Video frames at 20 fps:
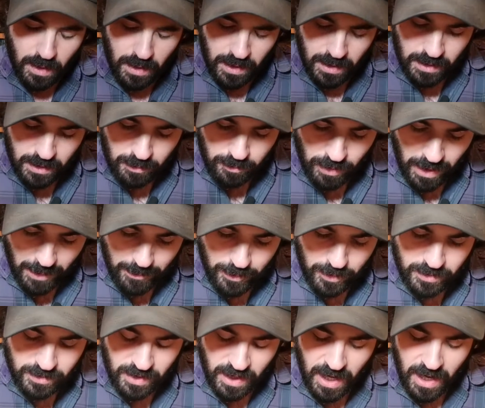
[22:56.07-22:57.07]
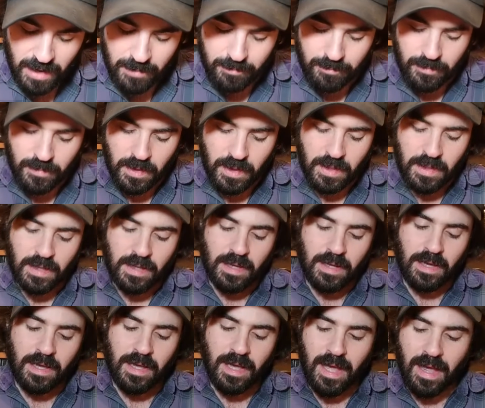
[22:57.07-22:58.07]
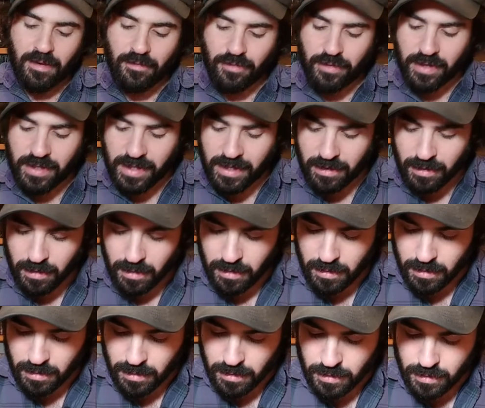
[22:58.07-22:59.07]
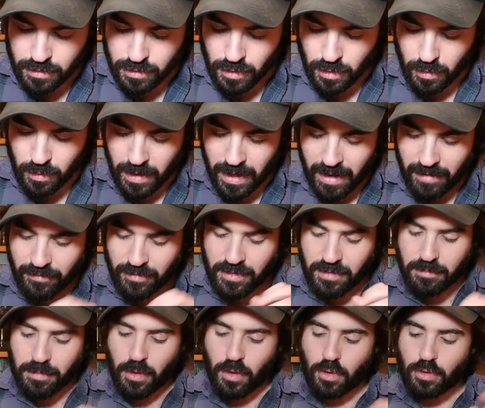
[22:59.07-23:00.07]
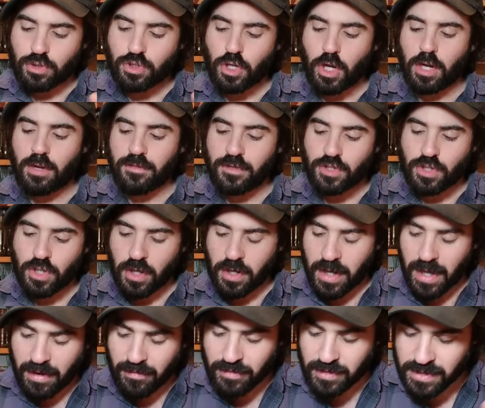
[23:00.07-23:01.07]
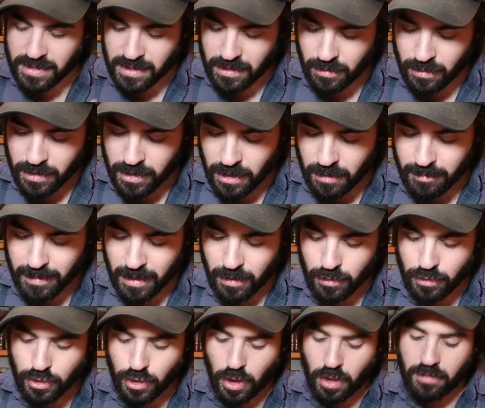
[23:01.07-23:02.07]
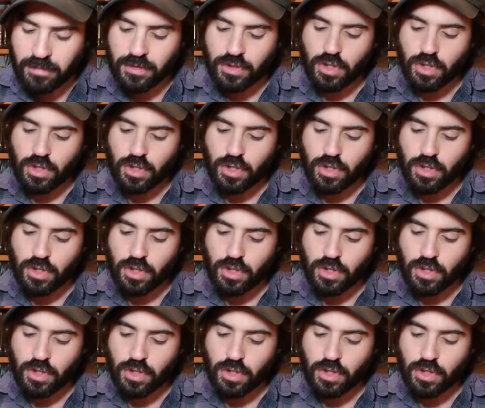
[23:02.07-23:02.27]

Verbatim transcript: at the proper time uh, every year. So every b'choshana v'shana, every single year. Makoshana